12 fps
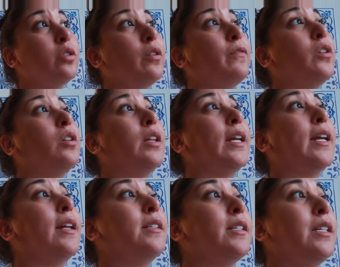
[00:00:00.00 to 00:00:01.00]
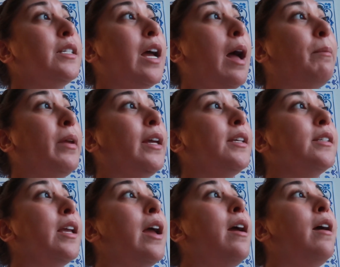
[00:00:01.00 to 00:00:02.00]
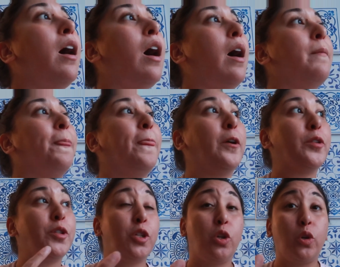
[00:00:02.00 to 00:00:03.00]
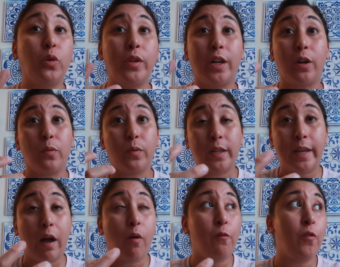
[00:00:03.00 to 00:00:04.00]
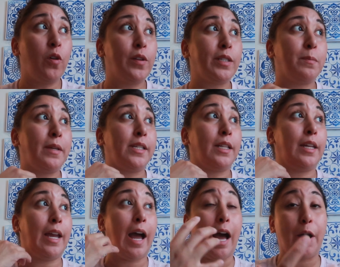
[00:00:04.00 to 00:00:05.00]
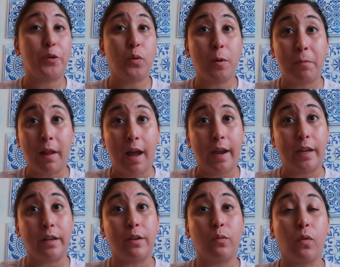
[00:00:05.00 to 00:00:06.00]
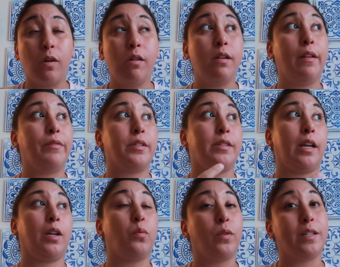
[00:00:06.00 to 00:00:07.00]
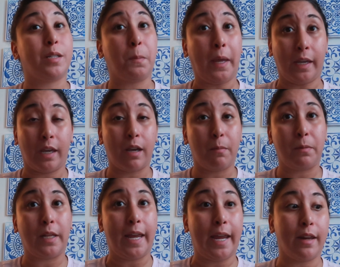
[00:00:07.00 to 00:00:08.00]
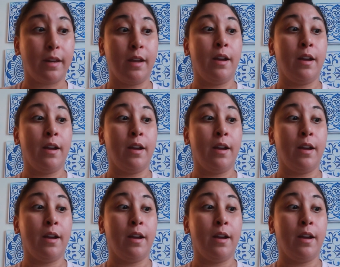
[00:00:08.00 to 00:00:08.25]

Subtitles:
So if you click on see topics, there's two that are really helpful. It's basically how to apply and enroll, and the second one is picking a plan.